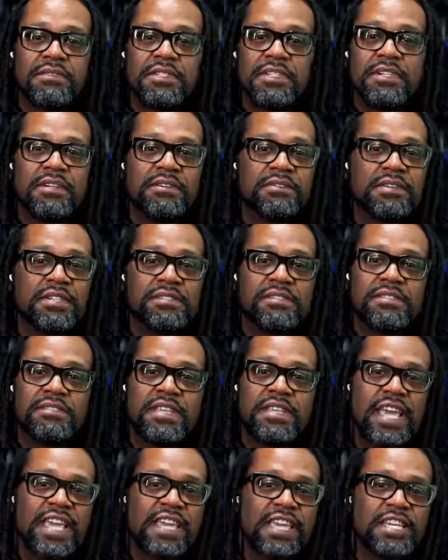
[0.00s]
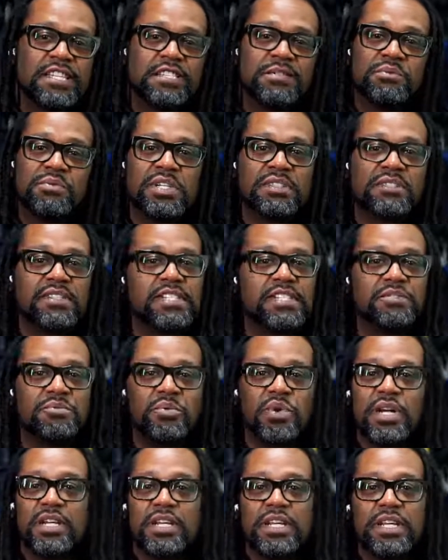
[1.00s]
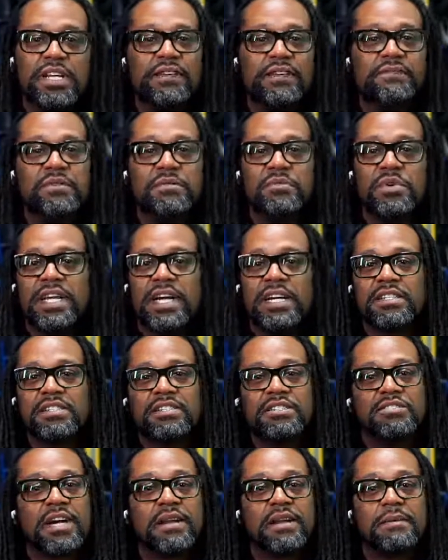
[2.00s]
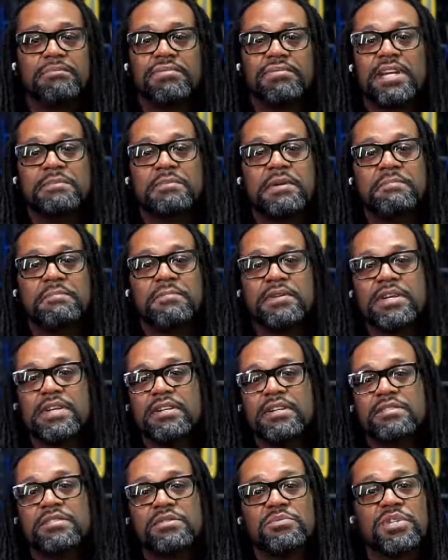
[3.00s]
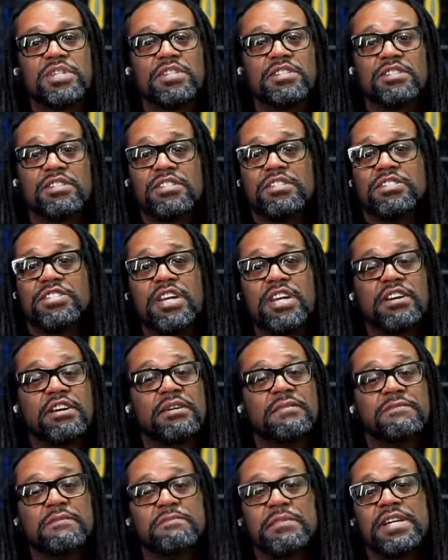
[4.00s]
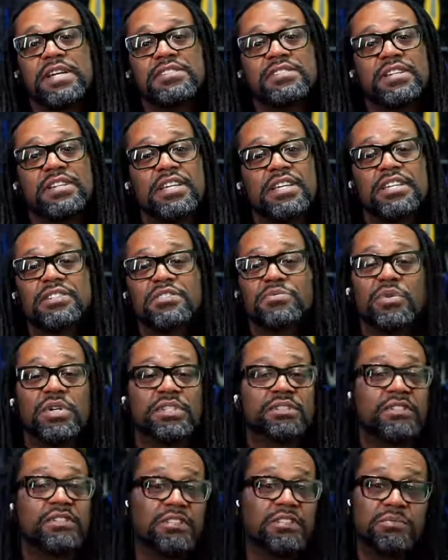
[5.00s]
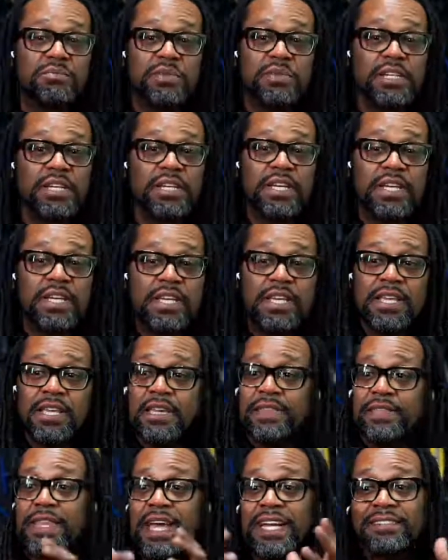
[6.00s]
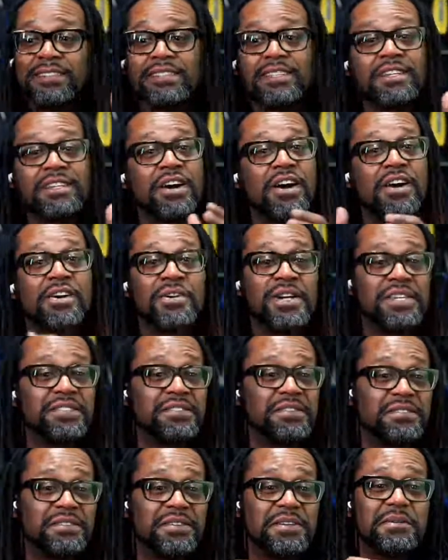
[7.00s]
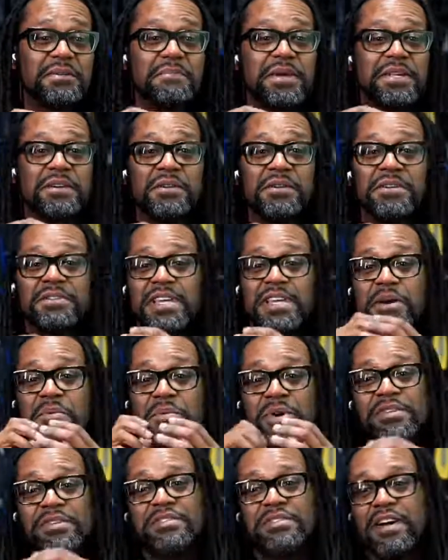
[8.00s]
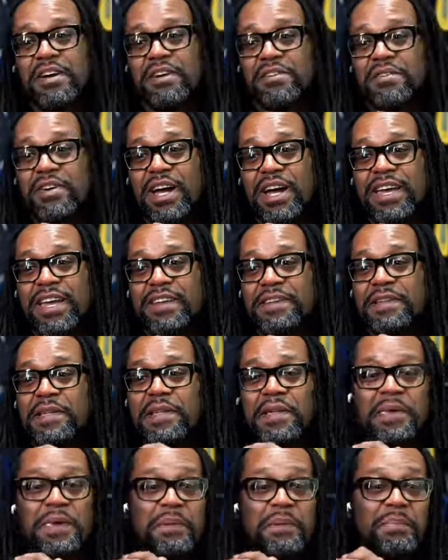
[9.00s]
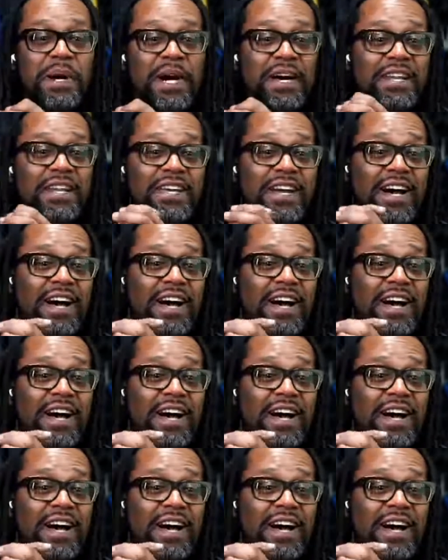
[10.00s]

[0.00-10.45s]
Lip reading: You know, there's the saying, each one teach one. And every week I just try to bring people here so we can just share information and each one teach one. Not to get all crazy sentimental, because I will start crying. But